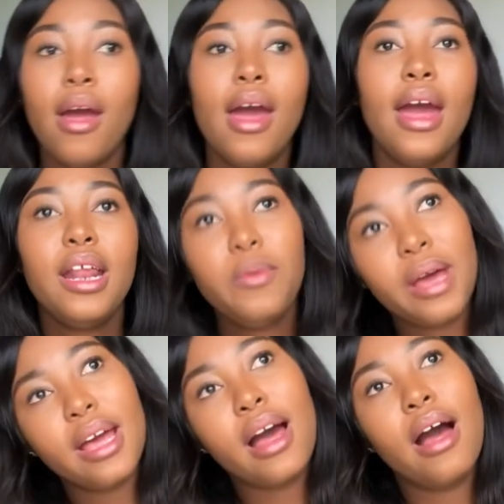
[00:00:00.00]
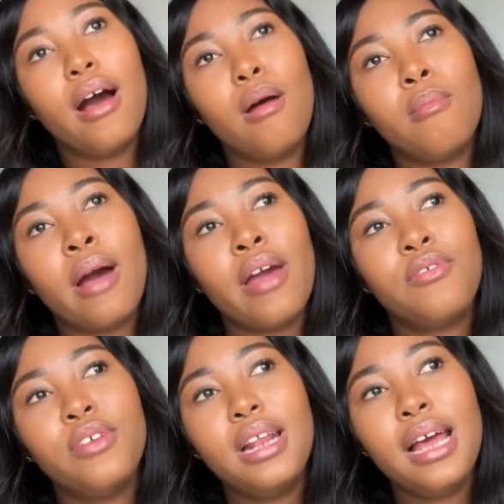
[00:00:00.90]
Anyway, I
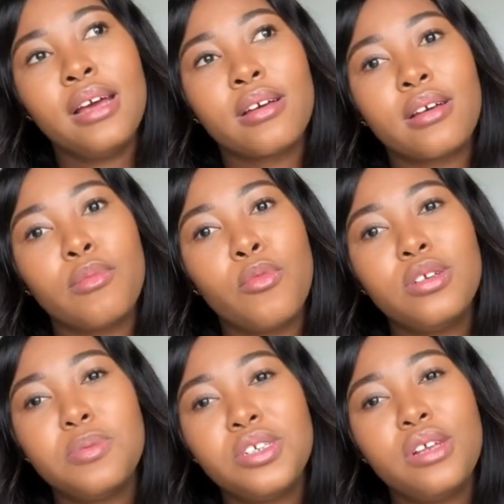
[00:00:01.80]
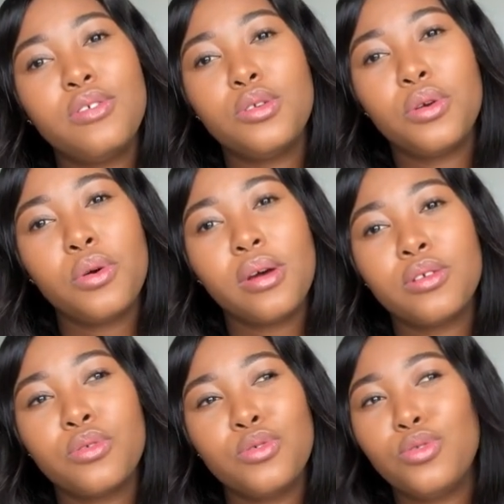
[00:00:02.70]
feel like, more especially if you don't
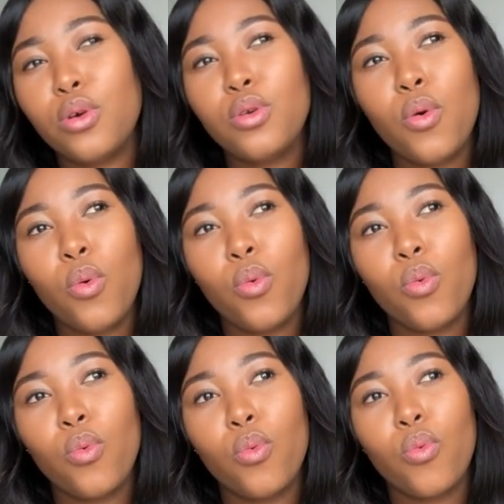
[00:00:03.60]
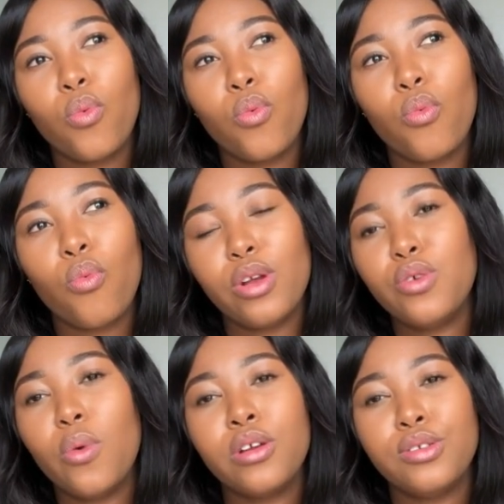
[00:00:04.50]
know what you
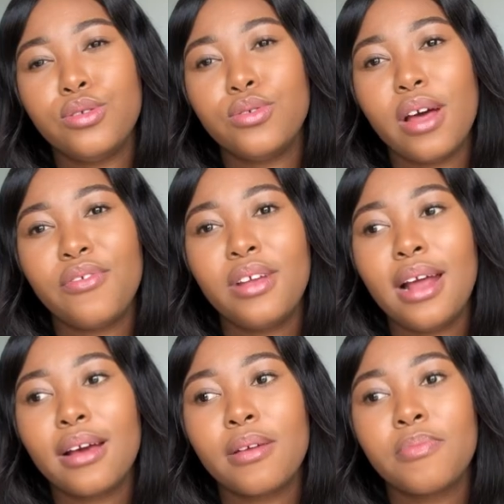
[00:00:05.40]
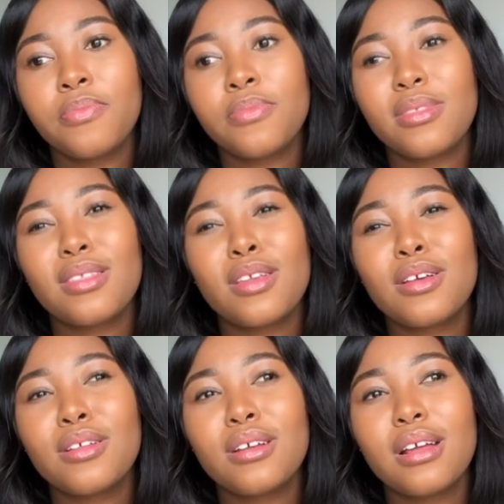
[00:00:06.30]
want to do, I feel like
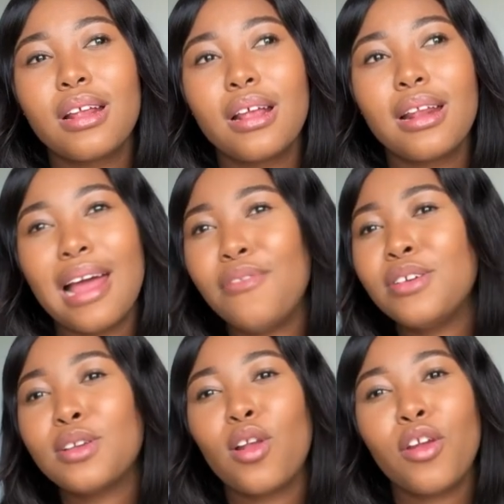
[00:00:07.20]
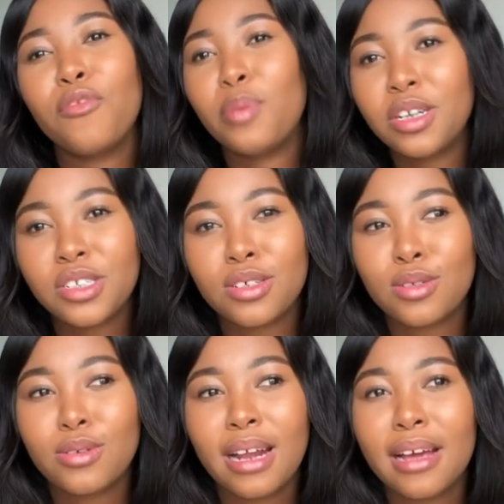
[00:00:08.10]
life has a lot of pressures,
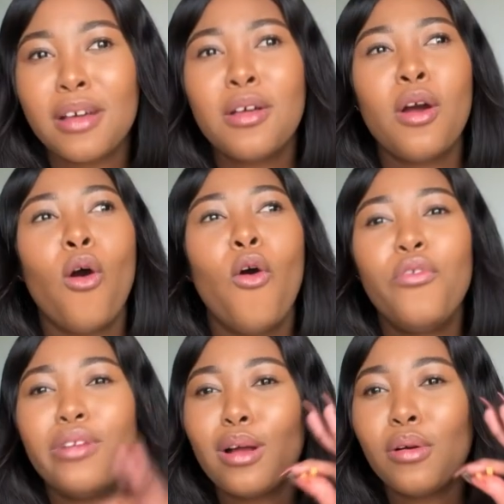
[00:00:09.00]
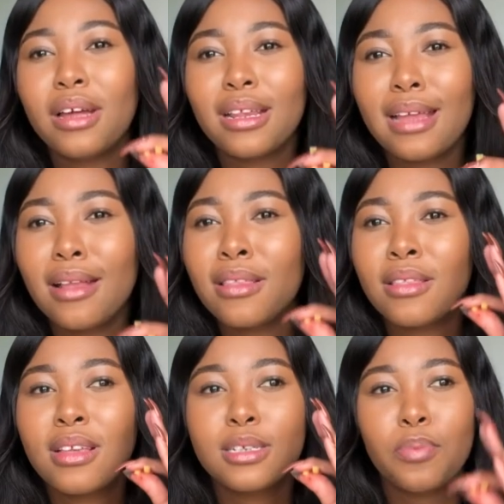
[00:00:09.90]
dude. Like hopefully grade 10,
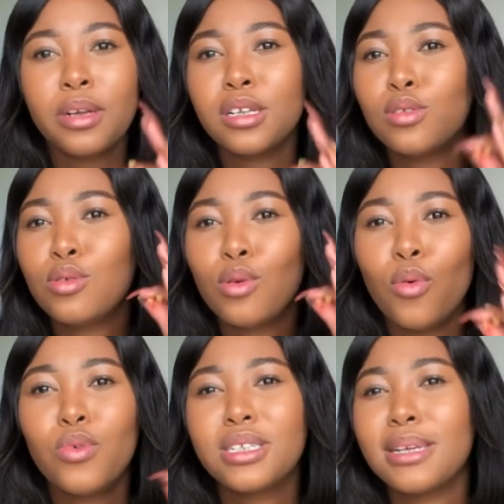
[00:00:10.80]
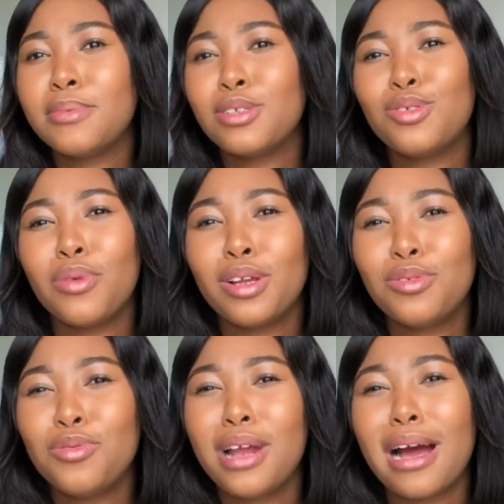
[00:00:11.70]
there's pressure to know which subjects you want to do.
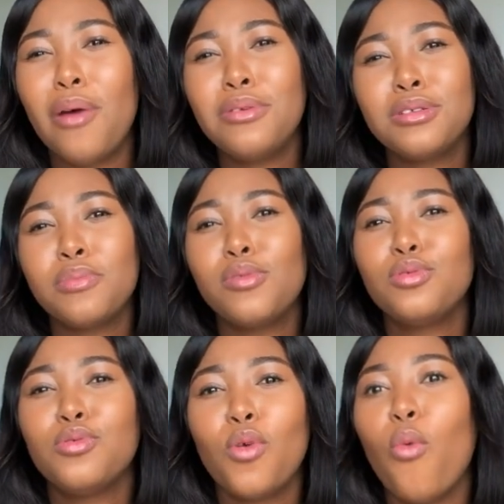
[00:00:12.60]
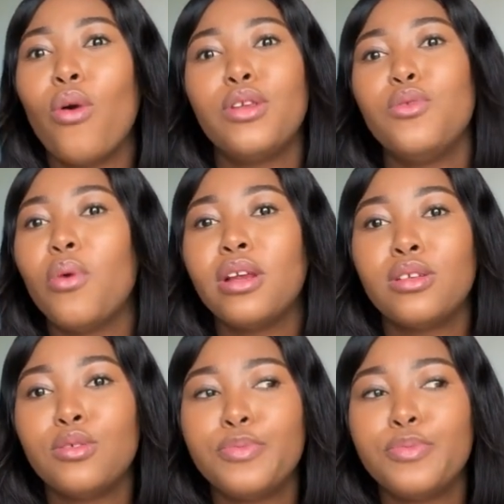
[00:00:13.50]
Like how are you supposed to know what you want to do?